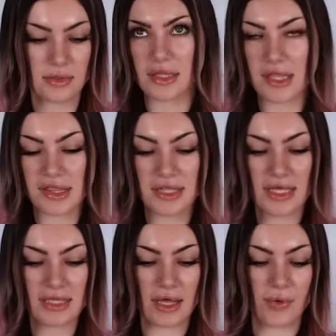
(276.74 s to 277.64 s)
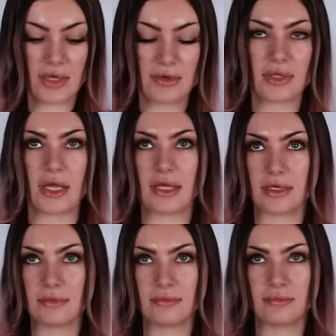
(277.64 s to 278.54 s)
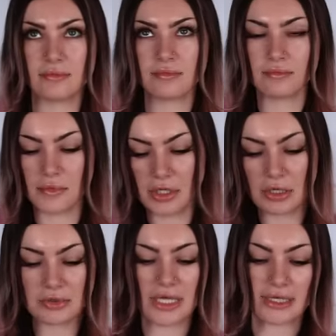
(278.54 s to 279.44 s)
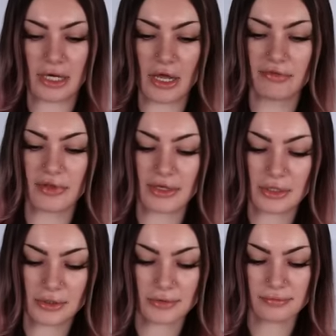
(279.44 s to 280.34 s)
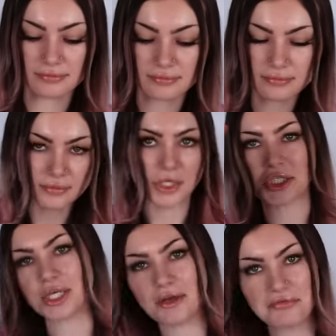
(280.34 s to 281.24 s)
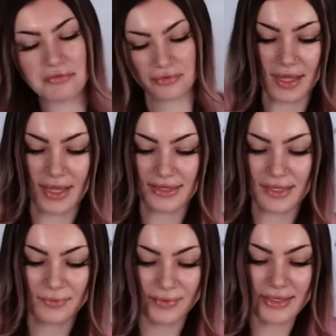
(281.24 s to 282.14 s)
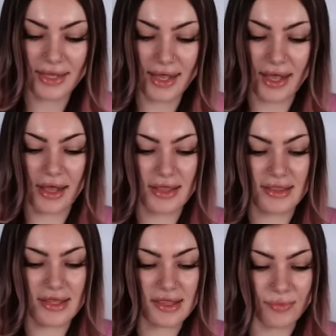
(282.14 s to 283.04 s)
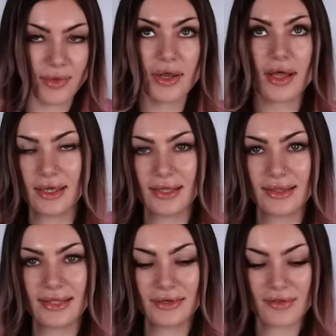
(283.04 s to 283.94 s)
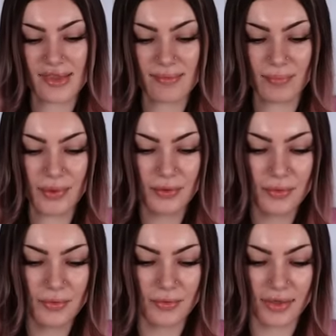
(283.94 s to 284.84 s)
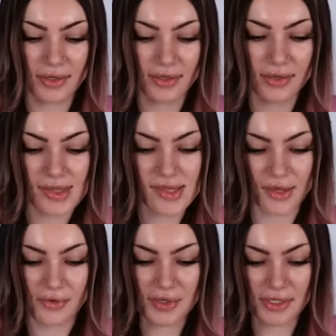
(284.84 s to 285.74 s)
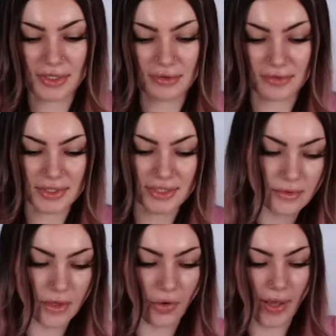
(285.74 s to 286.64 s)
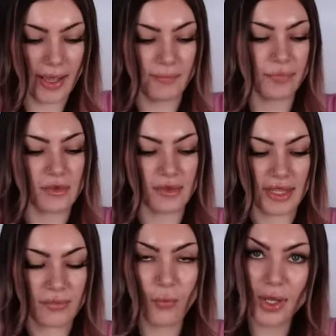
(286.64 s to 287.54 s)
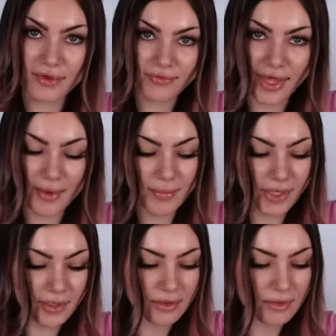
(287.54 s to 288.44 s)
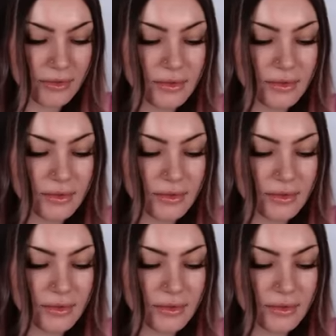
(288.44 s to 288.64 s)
this thing. That way you can like you know, take it off like you're a chef. And then we got in this one a little spoon. So cute. Okay, so that's one of them. So